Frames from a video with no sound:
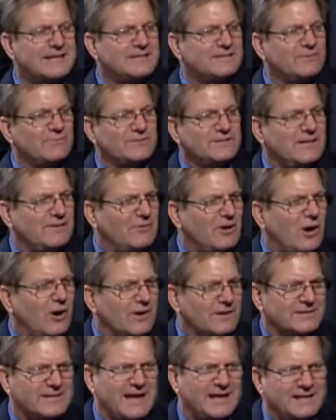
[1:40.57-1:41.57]
Let's say
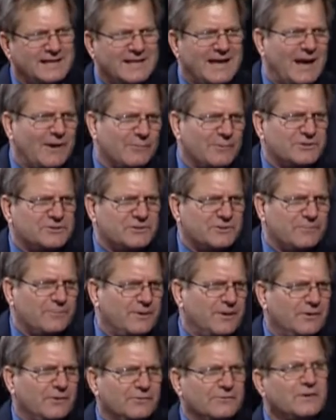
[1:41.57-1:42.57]
someone's had a heart attack and can't
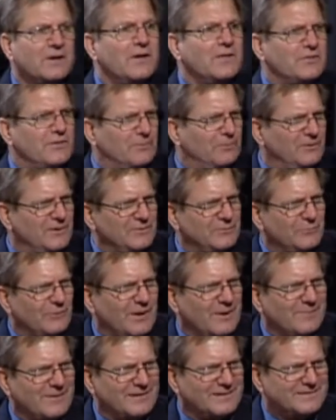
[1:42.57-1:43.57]
reach their pills, the
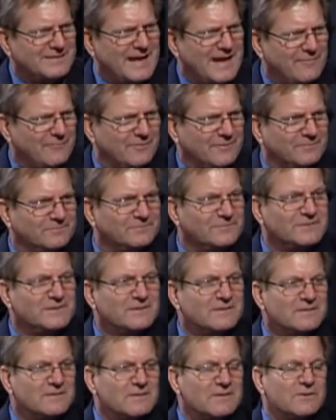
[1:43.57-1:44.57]
police will come in and save
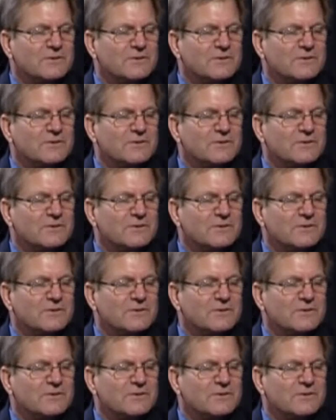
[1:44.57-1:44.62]
them.